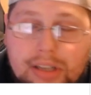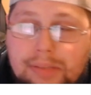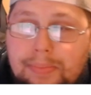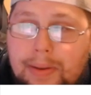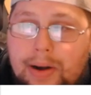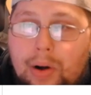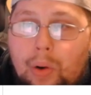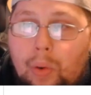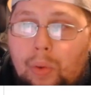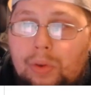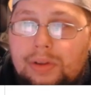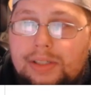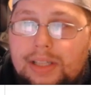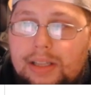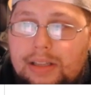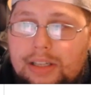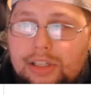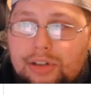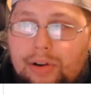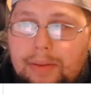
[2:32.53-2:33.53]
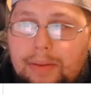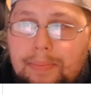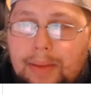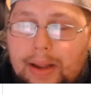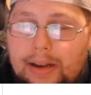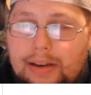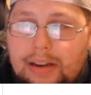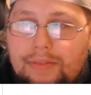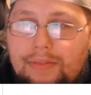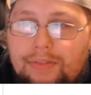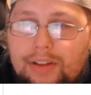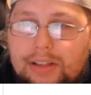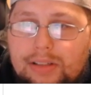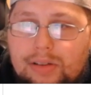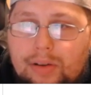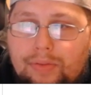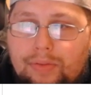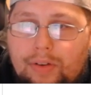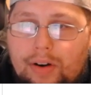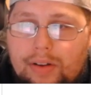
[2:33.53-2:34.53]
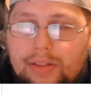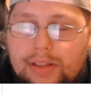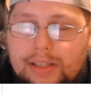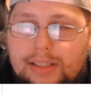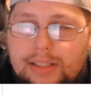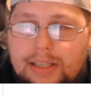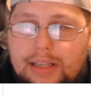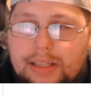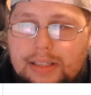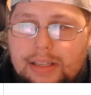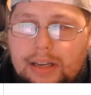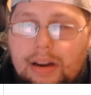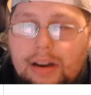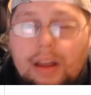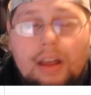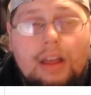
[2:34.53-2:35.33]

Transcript: been holes in this Green Bay defense so far this season.